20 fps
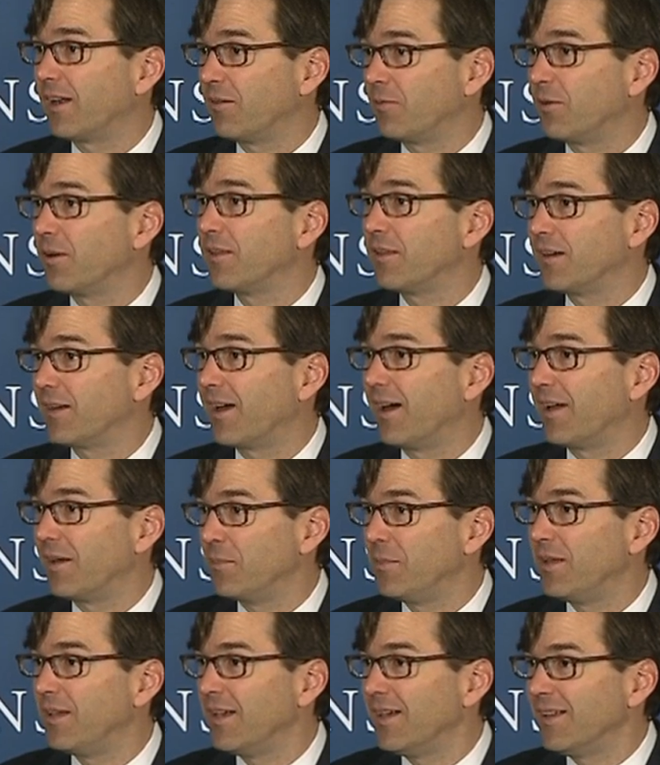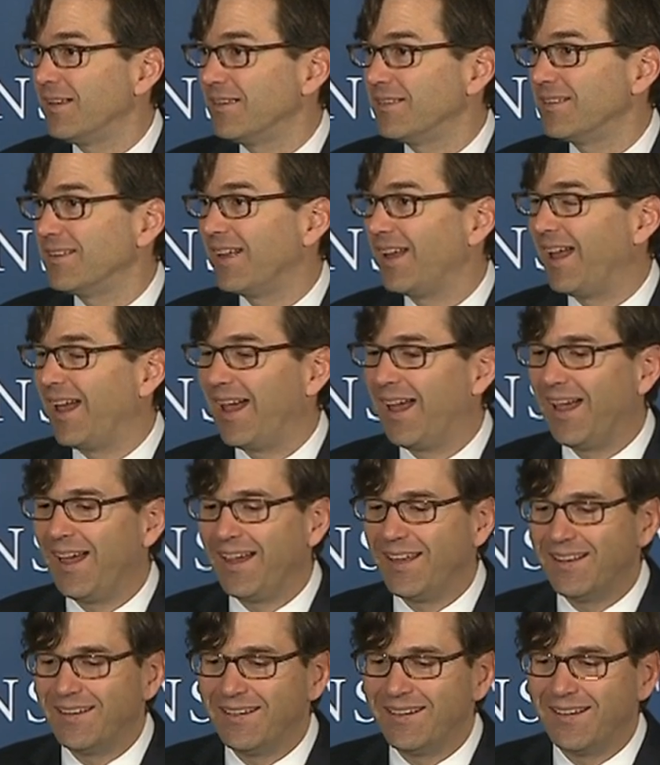on where the economy is.
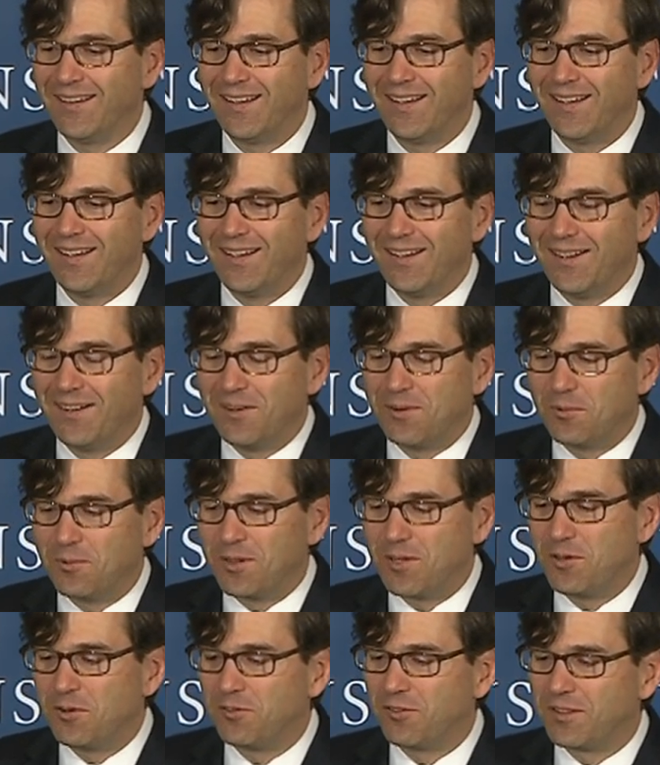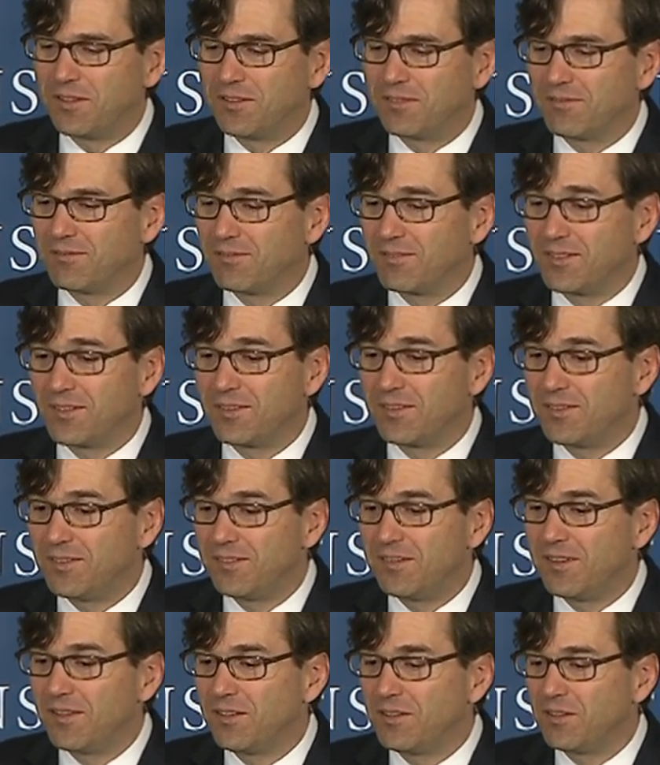And when you have a
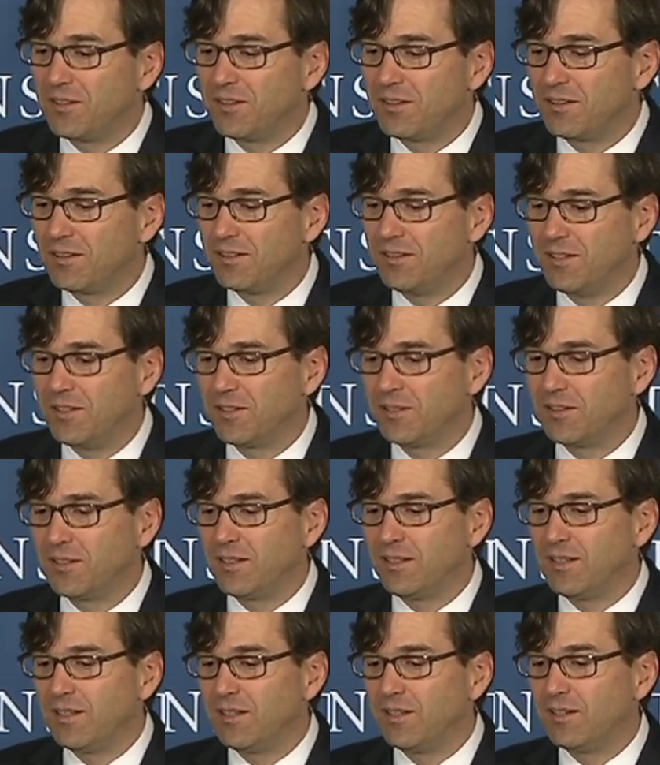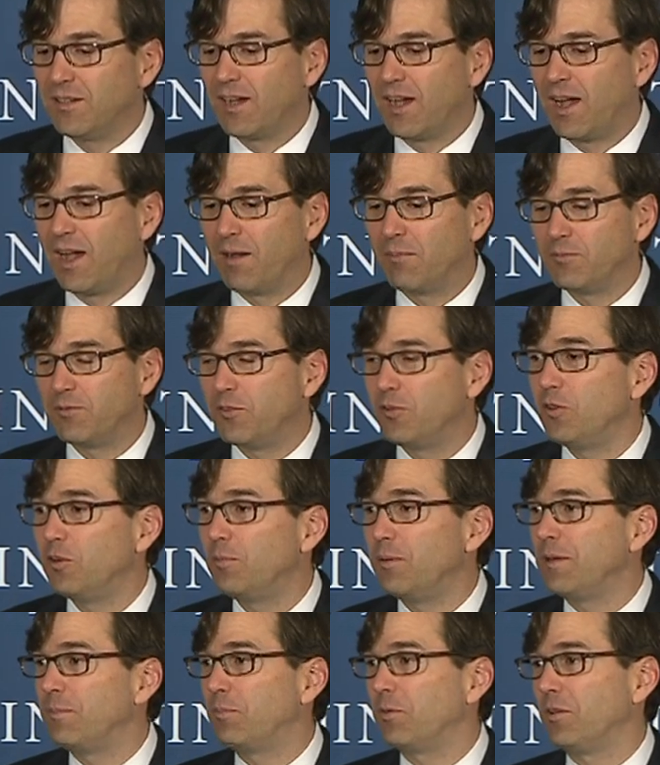still nearly two
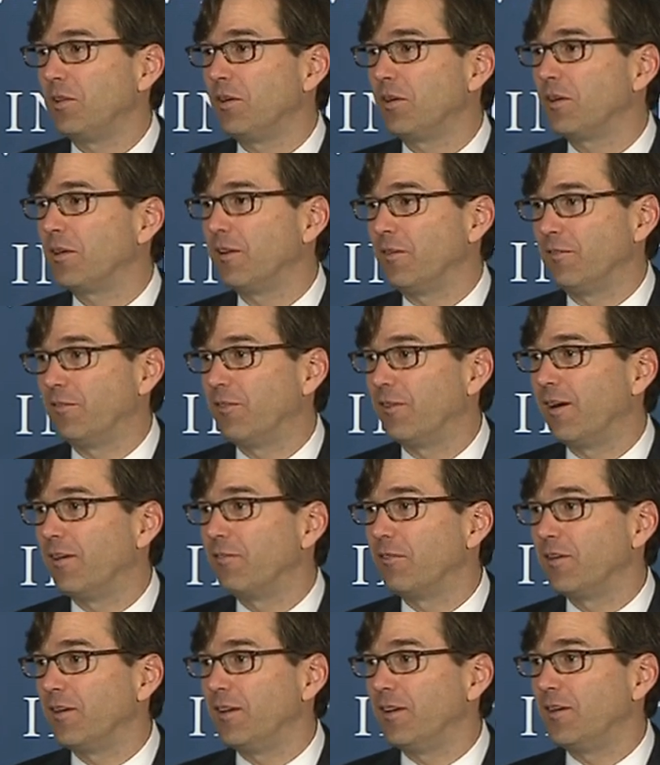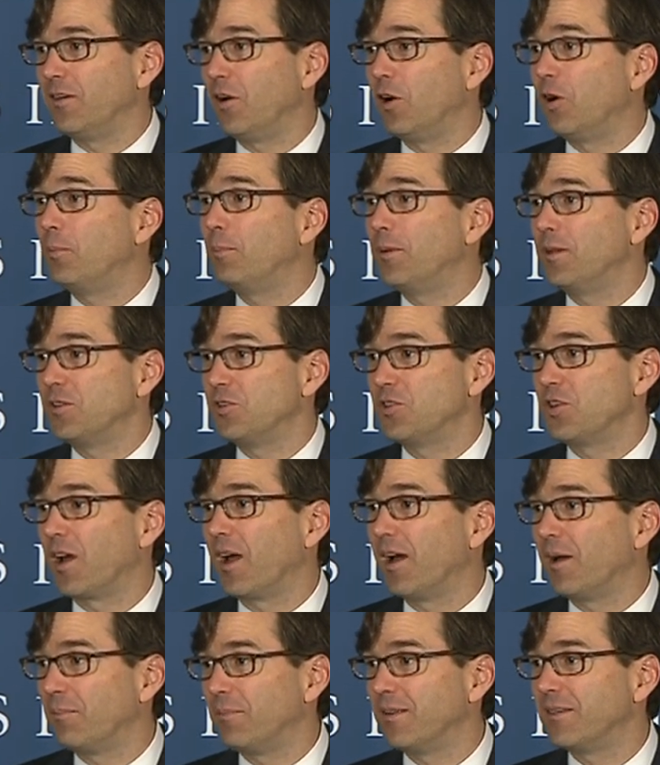people looking for every open
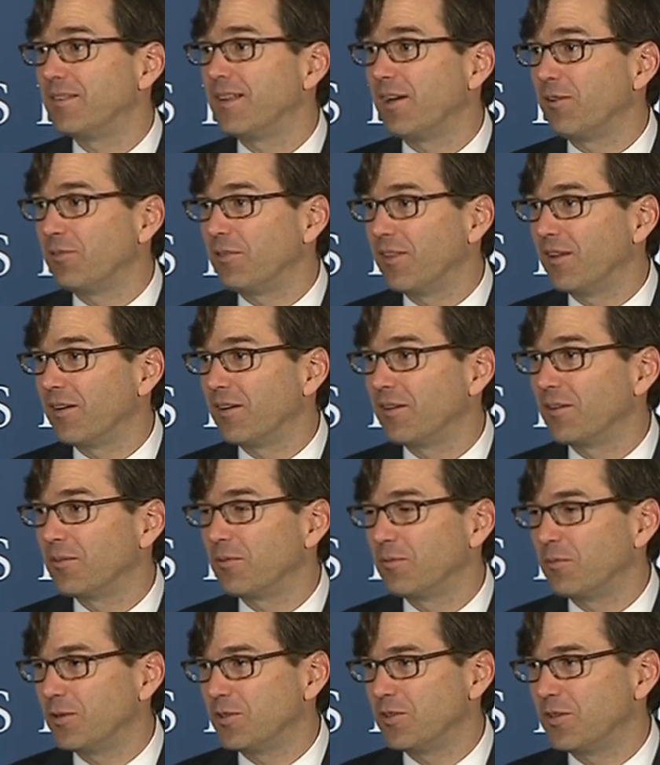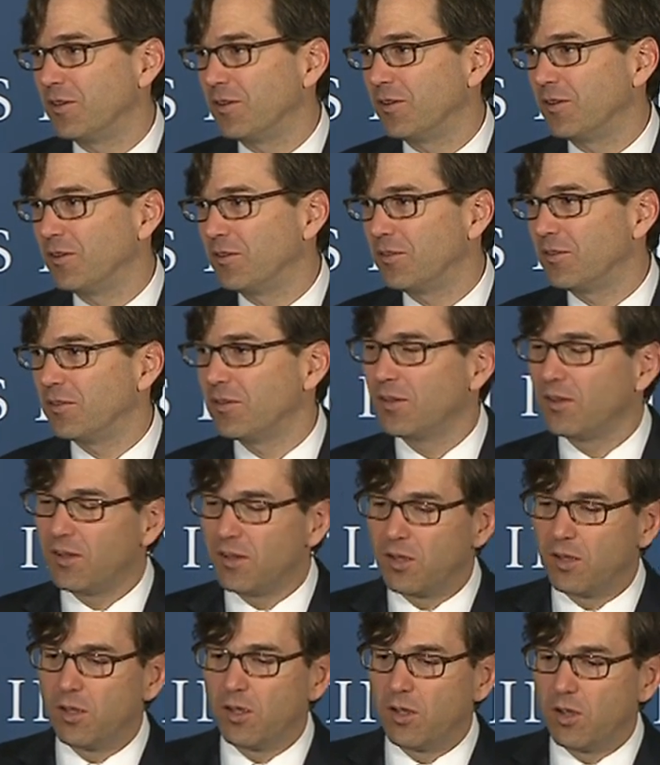job that's out there, which is,
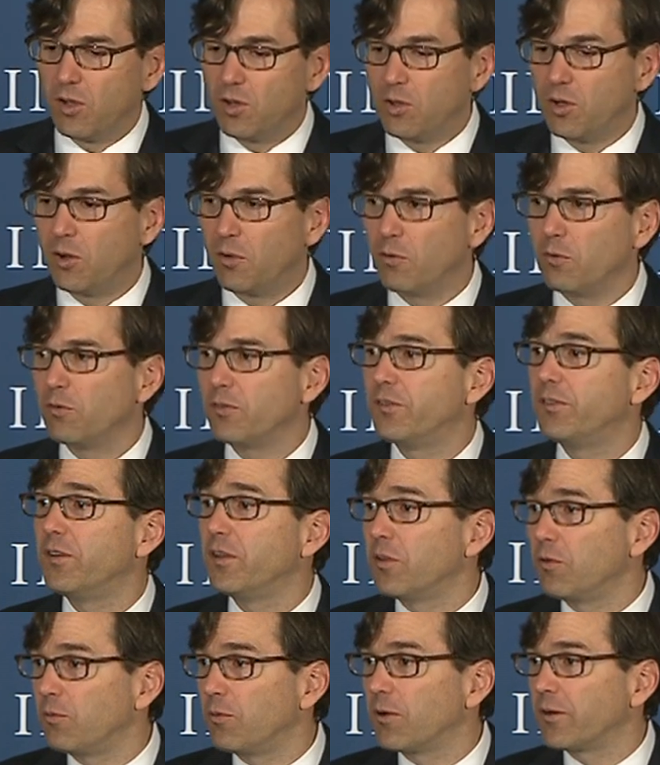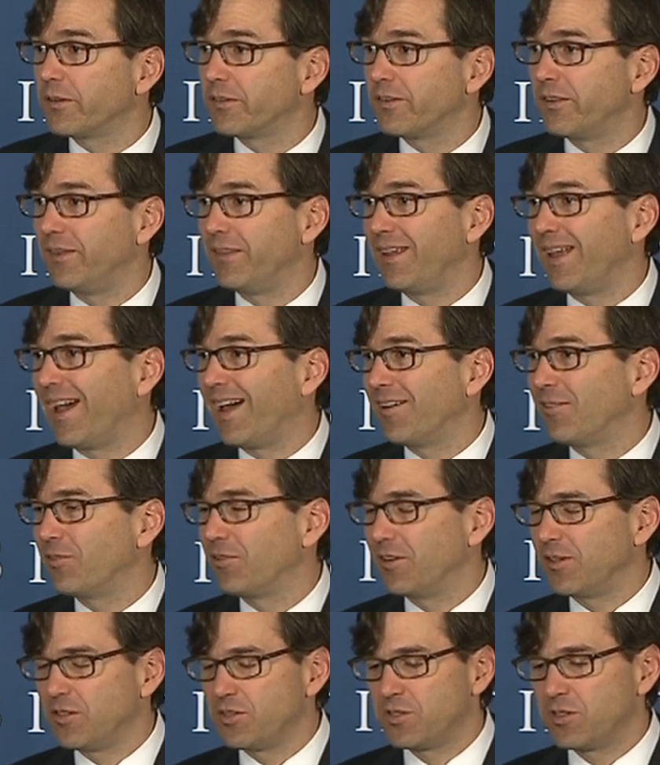you know, still worse than the
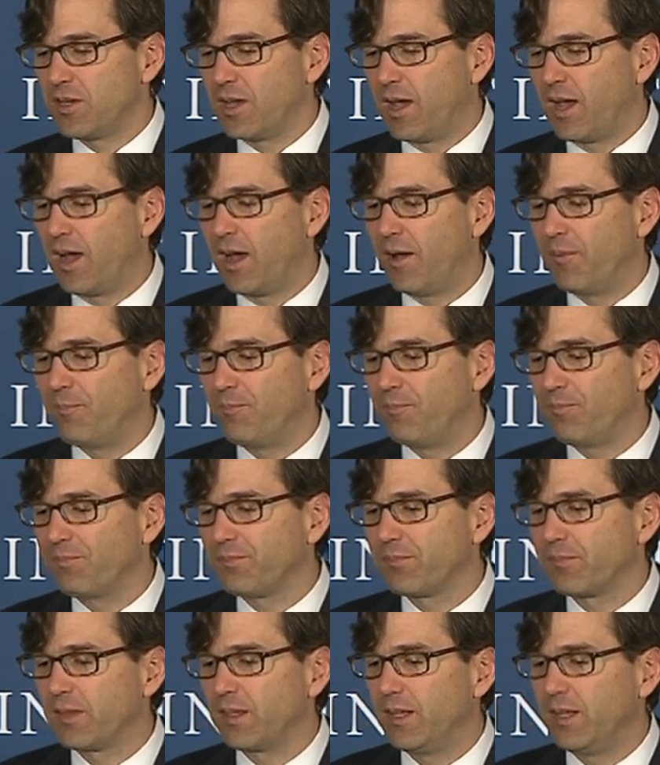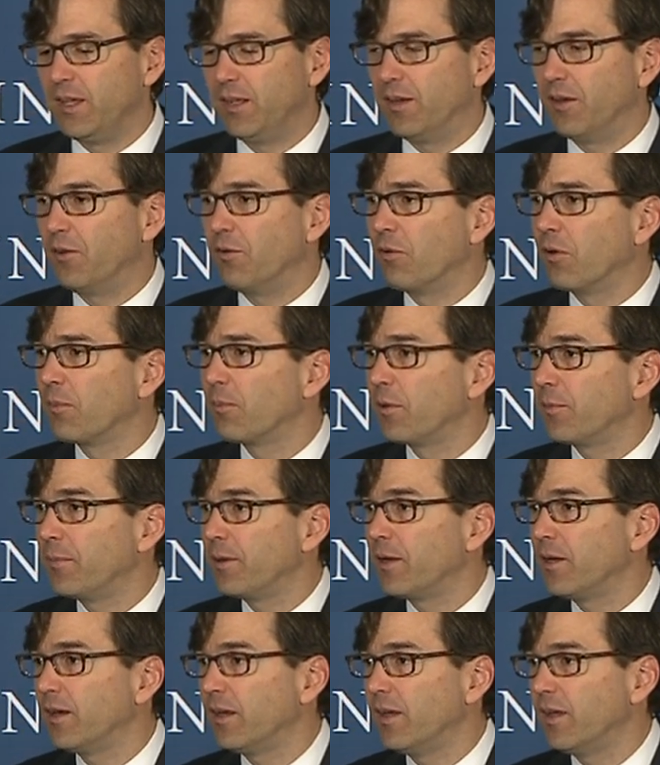average in a normal
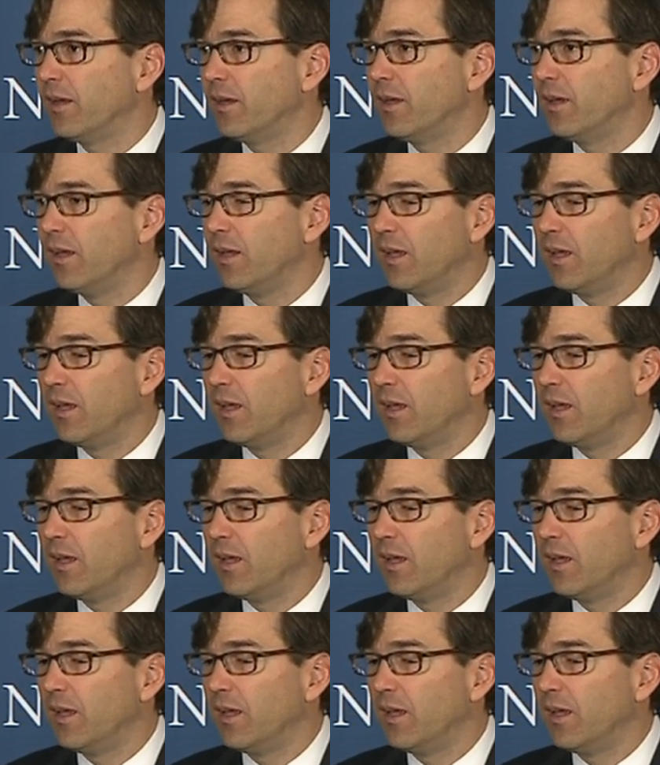period,